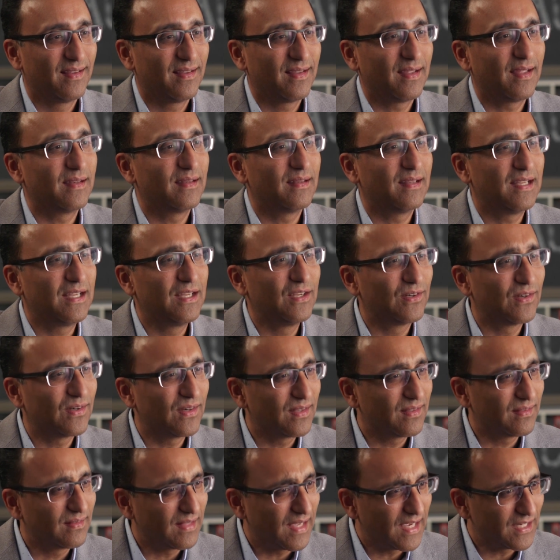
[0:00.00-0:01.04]
can hear
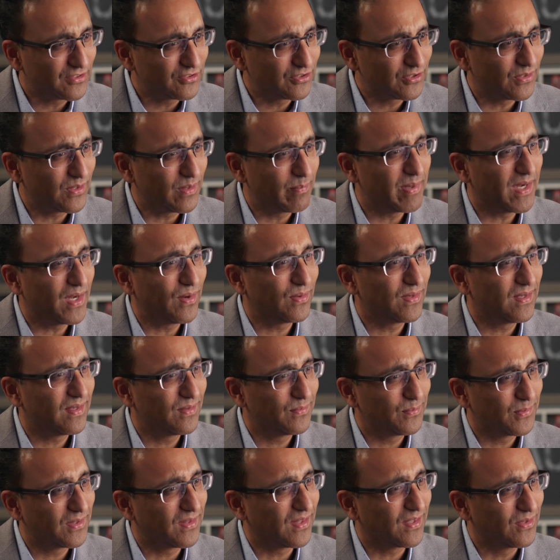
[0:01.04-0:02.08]
a lecture about
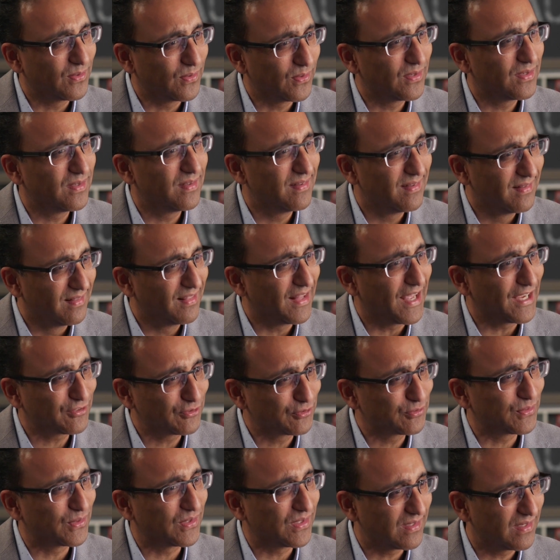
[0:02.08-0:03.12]
it with a good
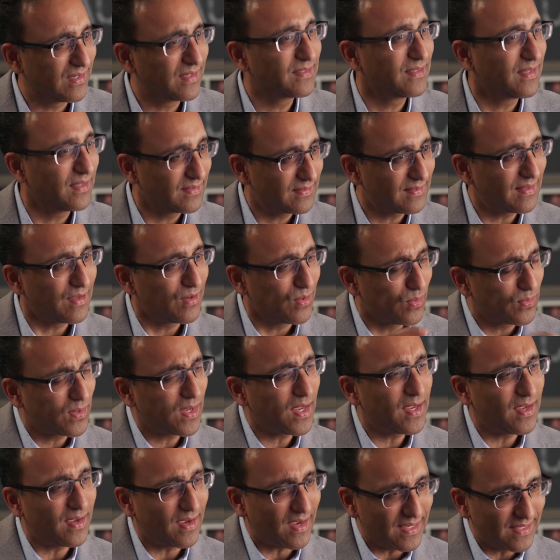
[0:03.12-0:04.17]
lecturer and can say,
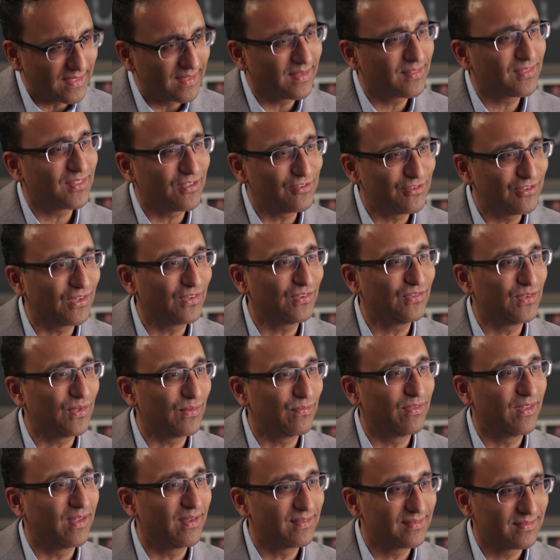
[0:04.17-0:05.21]
okay, I get the gist
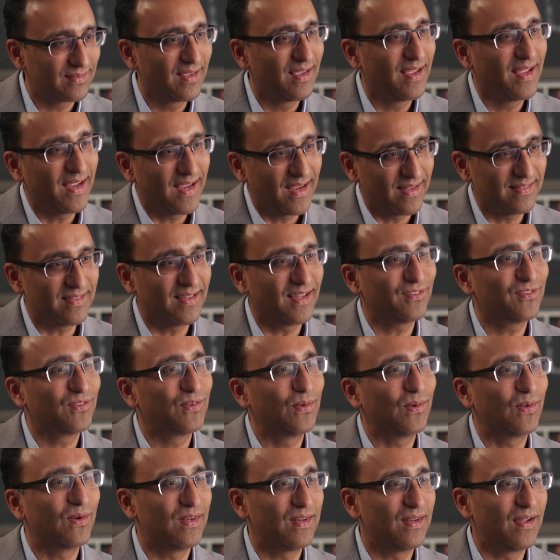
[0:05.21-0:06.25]
of this, and that's
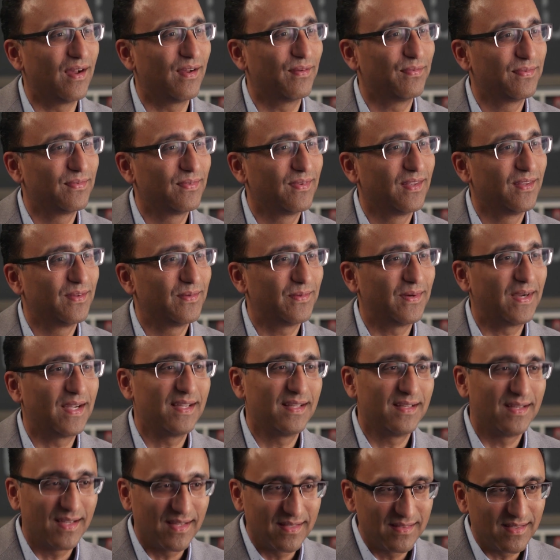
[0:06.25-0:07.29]
good enough,
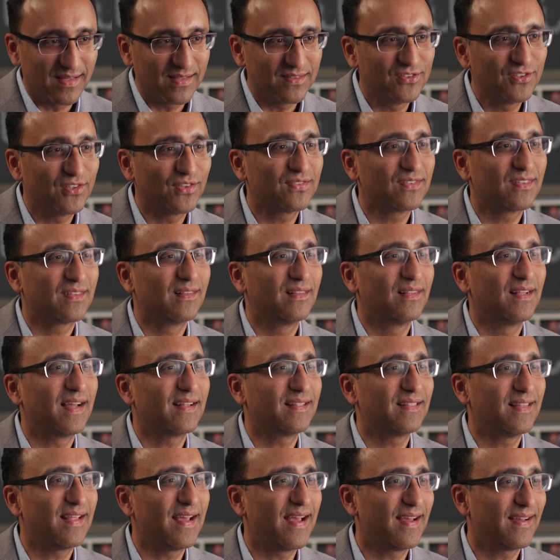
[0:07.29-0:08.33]
right? And then just
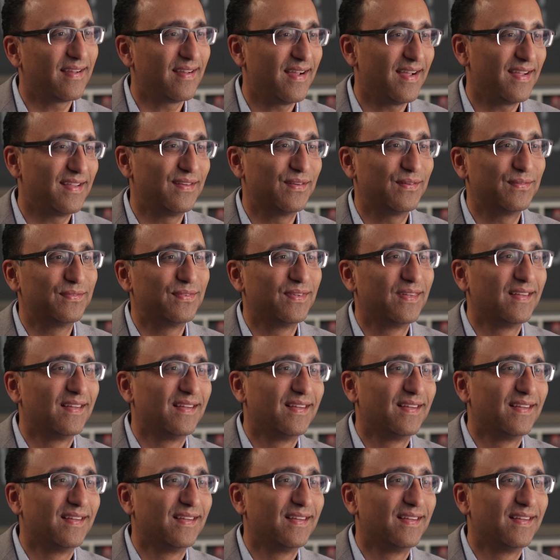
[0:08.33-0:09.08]
let that kind of